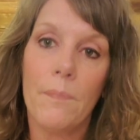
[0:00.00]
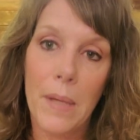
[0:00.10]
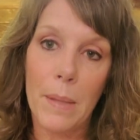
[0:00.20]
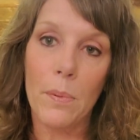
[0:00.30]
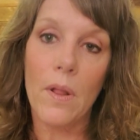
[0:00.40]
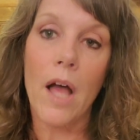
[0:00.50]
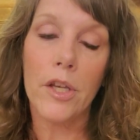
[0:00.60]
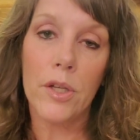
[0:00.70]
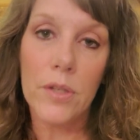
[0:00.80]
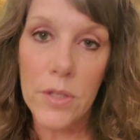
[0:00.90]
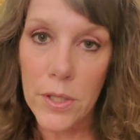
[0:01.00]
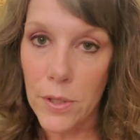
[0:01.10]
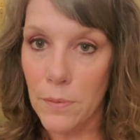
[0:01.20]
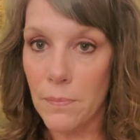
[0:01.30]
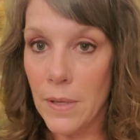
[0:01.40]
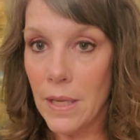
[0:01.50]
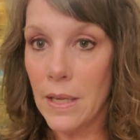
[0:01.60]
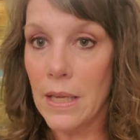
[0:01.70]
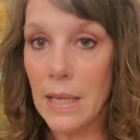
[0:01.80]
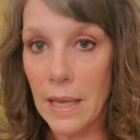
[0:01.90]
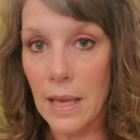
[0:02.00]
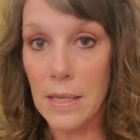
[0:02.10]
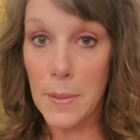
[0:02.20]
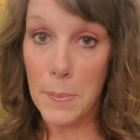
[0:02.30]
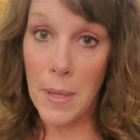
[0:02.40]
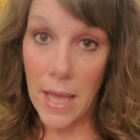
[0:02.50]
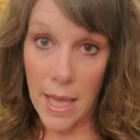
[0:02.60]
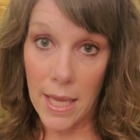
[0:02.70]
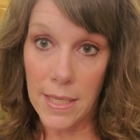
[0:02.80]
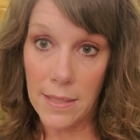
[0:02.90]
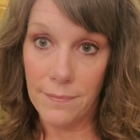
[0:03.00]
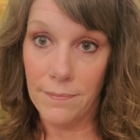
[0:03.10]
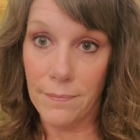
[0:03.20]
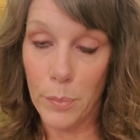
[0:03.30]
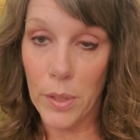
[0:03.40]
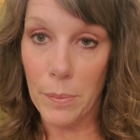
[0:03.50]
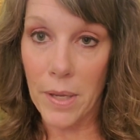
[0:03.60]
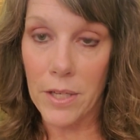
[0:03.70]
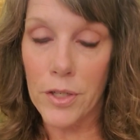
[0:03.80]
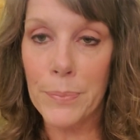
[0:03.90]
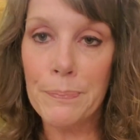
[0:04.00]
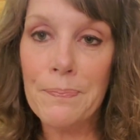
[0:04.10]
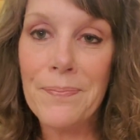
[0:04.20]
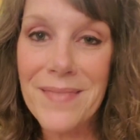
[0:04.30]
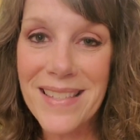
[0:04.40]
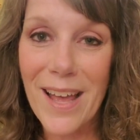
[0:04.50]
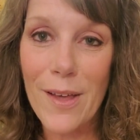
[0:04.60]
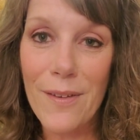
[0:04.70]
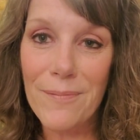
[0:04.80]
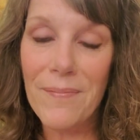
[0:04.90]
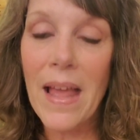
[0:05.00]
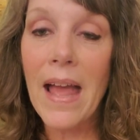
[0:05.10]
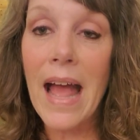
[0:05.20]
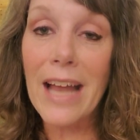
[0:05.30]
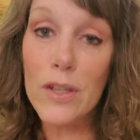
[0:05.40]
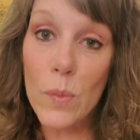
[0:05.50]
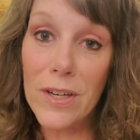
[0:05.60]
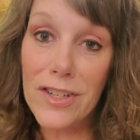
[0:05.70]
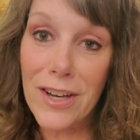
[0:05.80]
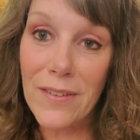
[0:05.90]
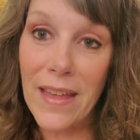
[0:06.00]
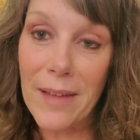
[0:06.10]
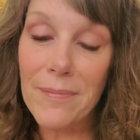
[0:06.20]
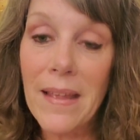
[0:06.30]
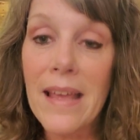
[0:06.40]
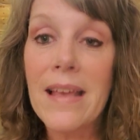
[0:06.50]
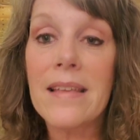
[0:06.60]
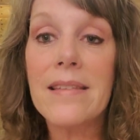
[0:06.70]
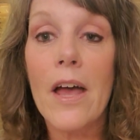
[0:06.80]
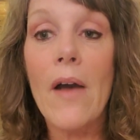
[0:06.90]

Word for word: people on YouTube get paid, pretty much. So just want to share that. So